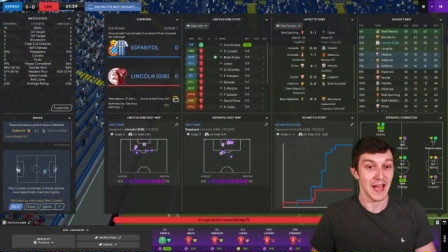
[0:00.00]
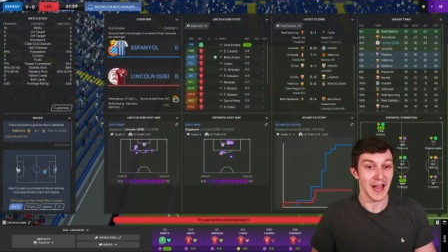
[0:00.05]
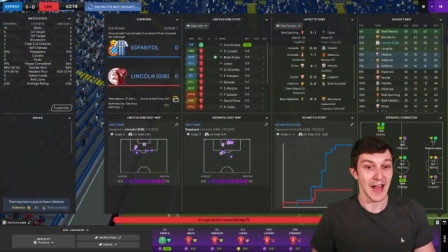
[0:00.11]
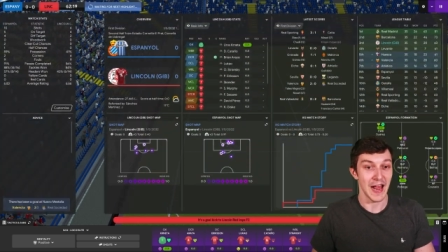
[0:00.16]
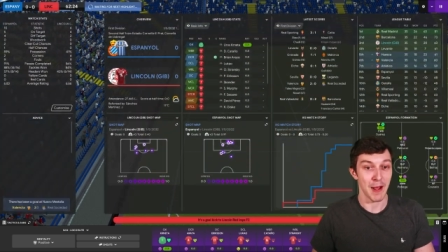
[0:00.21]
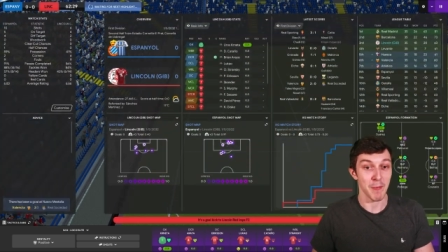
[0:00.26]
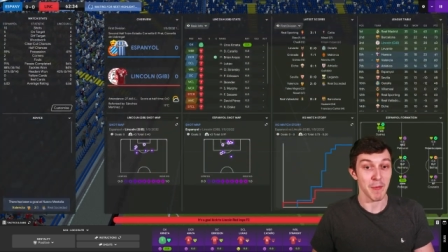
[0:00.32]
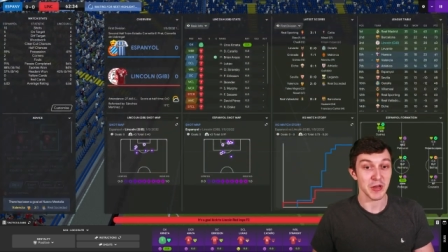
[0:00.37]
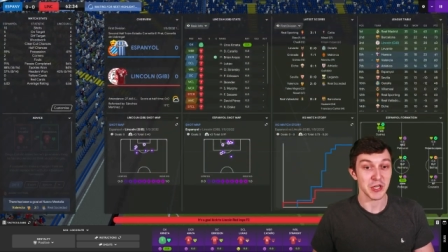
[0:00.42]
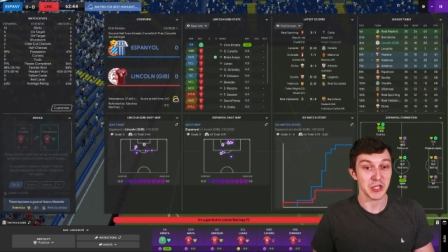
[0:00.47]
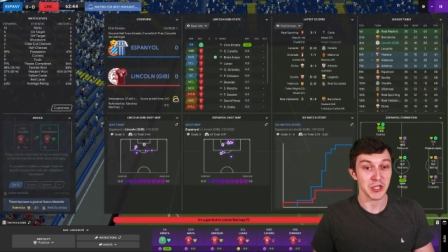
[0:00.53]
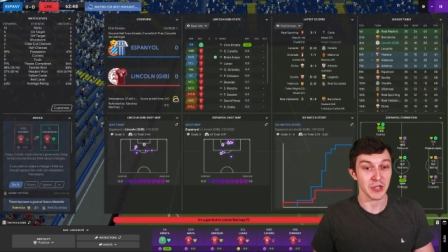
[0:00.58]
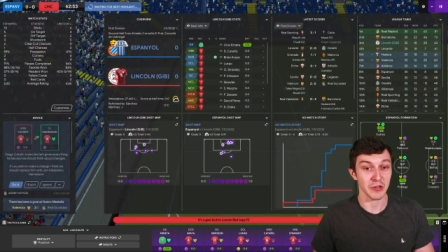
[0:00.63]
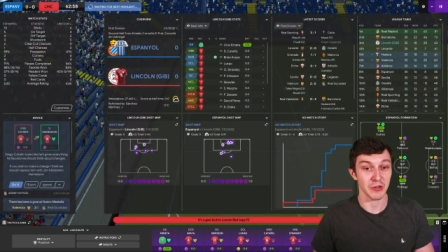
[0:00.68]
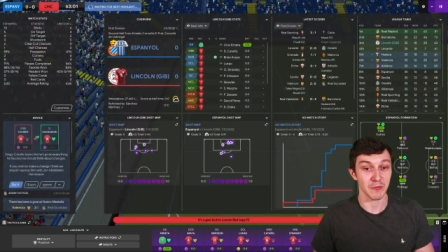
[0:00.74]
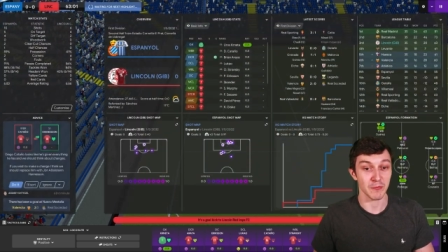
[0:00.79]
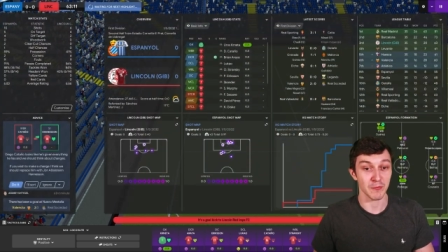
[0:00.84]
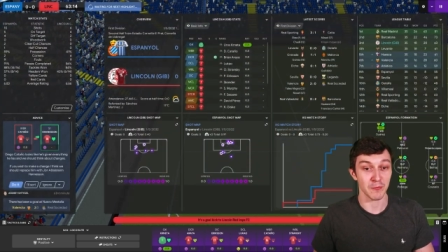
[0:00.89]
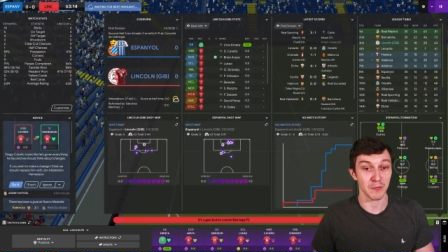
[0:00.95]
and we're
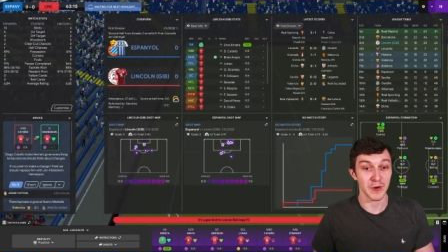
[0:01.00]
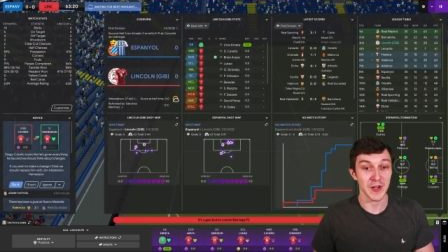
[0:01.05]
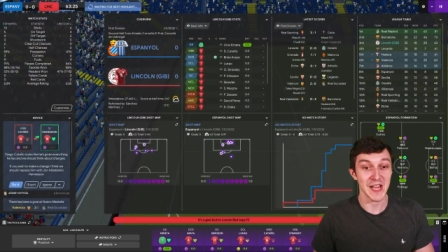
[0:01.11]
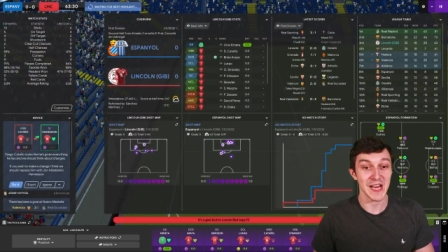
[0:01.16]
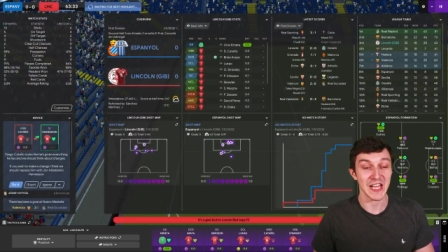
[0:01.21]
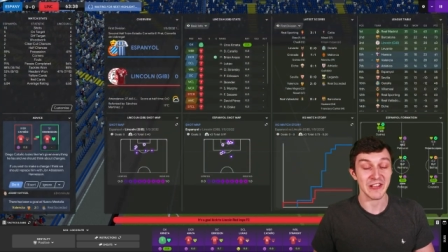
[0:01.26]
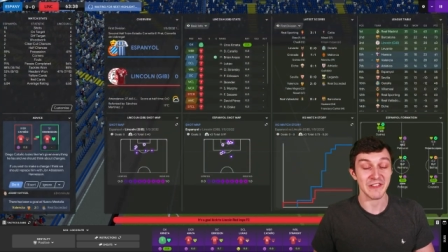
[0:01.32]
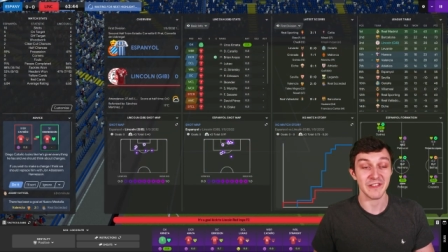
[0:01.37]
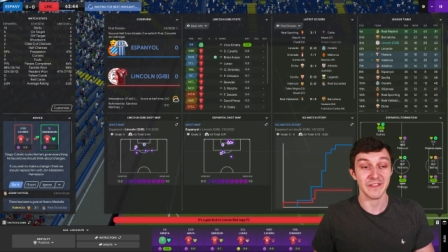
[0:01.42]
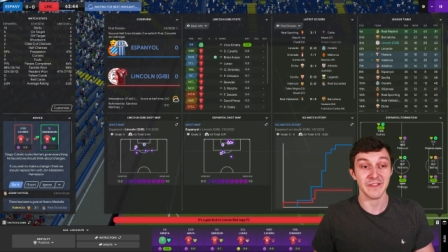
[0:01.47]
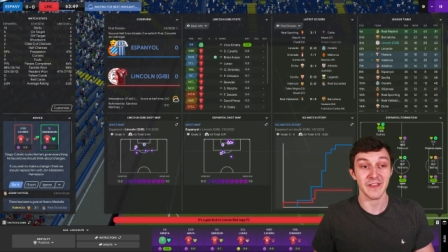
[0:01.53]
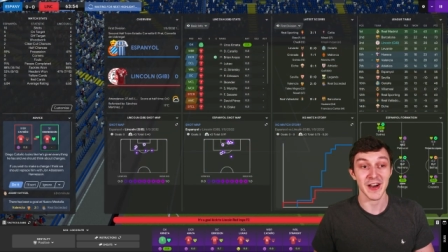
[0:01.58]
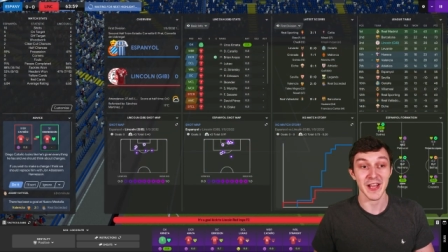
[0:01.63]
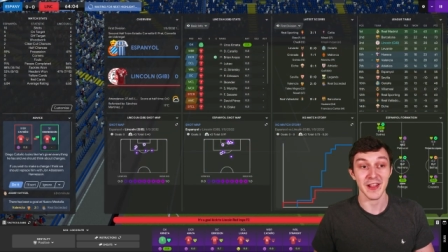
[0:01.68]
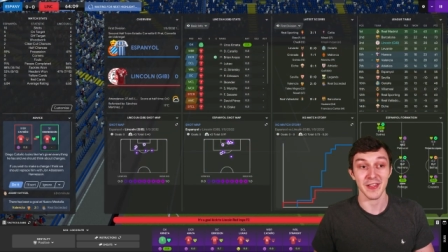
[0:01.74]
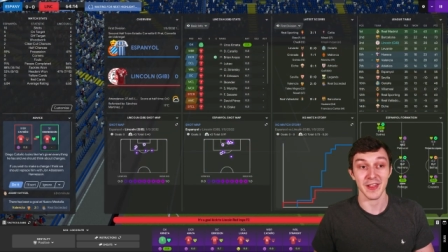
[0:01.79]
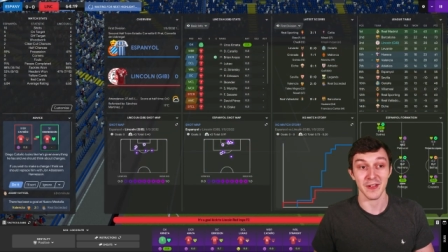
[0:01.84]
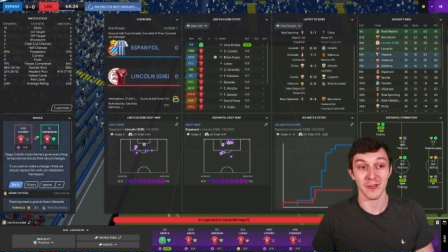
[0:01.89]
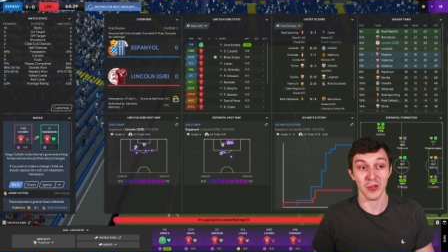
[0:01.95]
just really
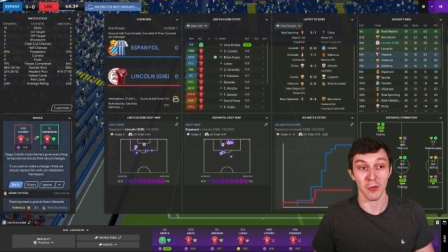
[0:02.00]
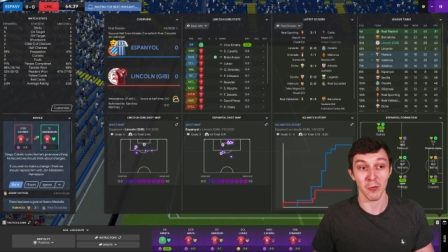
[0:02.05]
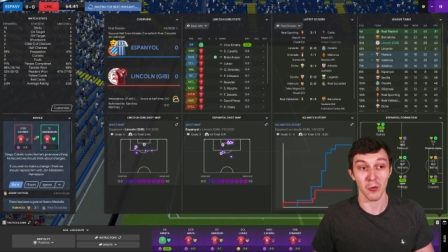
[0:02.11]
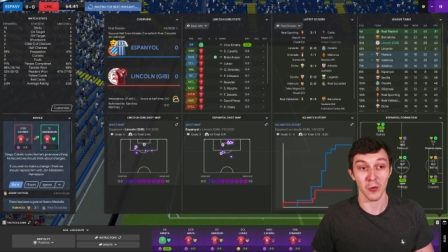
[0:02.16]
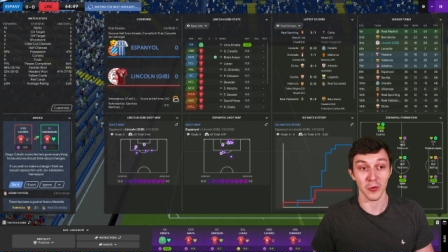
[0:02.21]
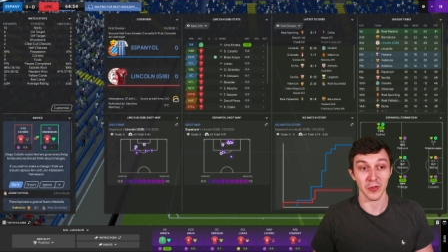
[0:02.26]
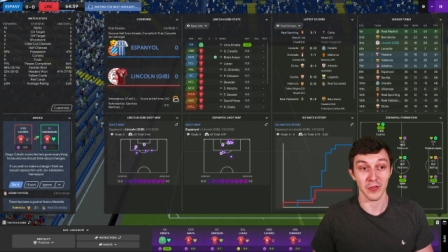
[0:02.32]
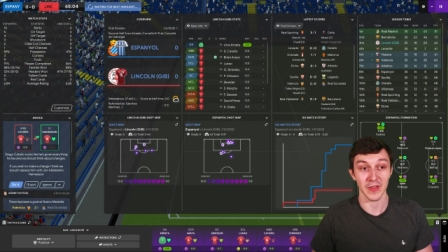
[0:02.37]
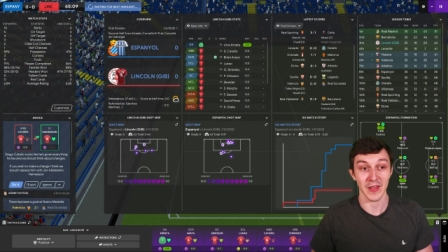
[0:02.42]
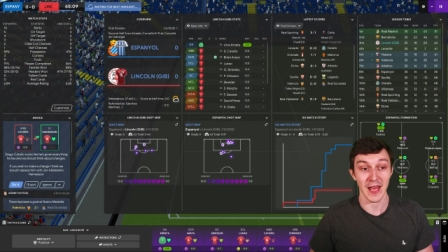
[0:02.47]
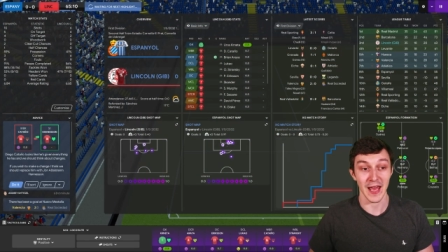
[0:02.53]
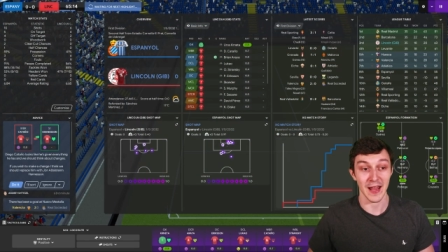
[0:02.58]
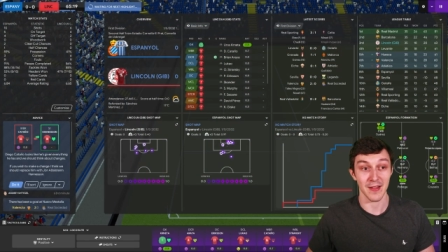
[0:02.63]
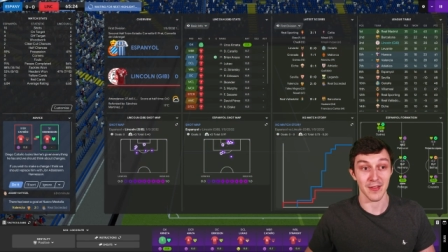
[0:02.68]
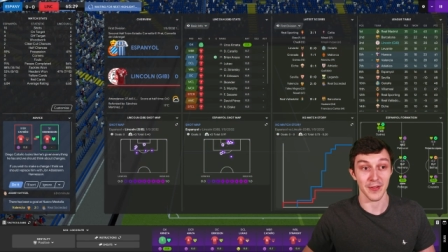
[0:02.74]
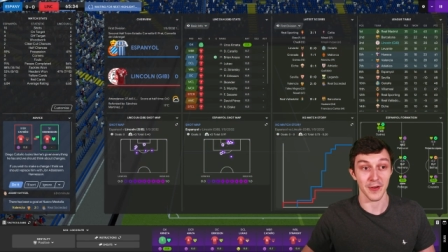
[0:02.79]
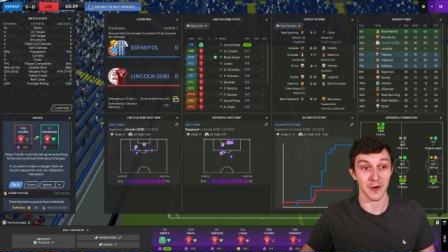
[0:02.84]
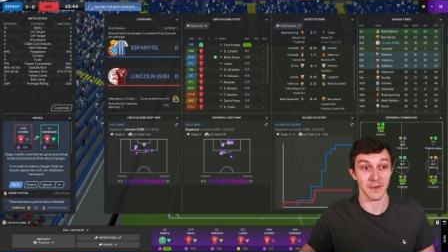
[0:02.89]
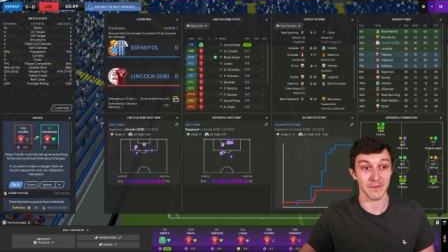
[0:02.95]
fighting towards the
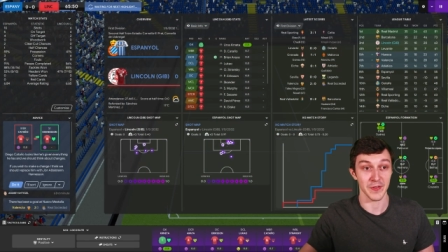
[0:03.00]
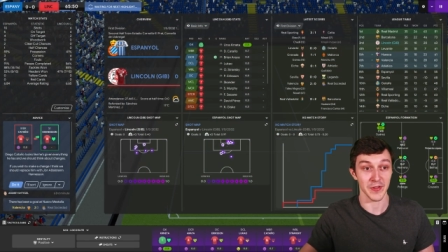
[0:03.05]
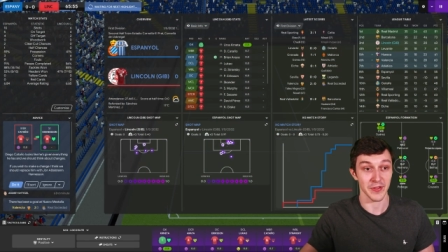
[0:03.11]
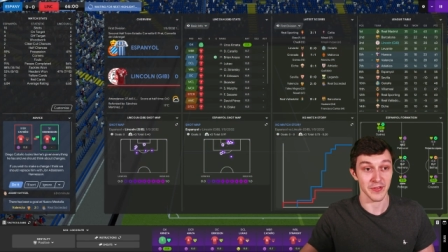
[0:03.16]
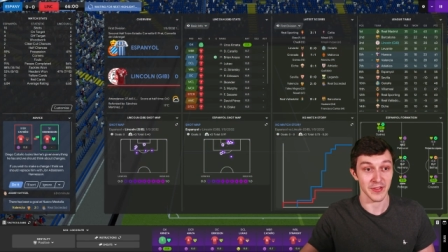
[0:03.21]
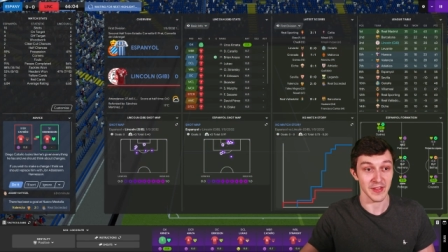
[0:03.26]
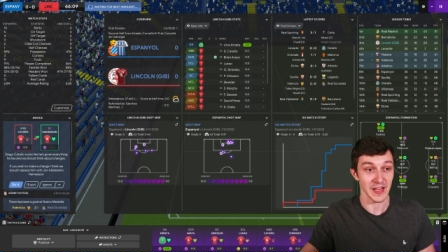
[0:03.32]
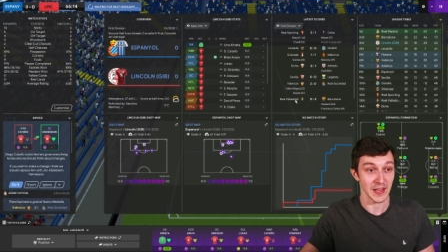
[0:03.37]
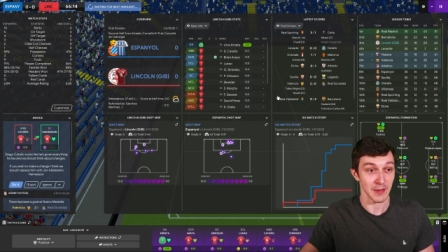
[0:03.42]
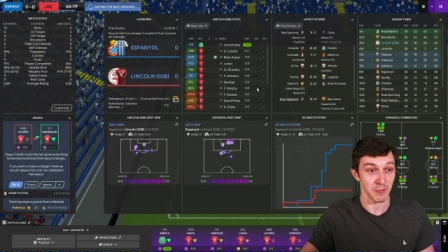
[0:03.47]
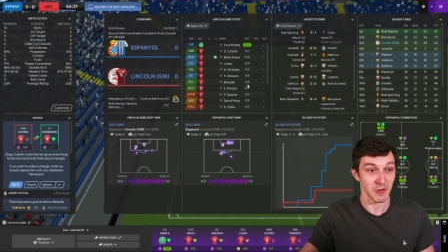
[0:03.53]
end of the season.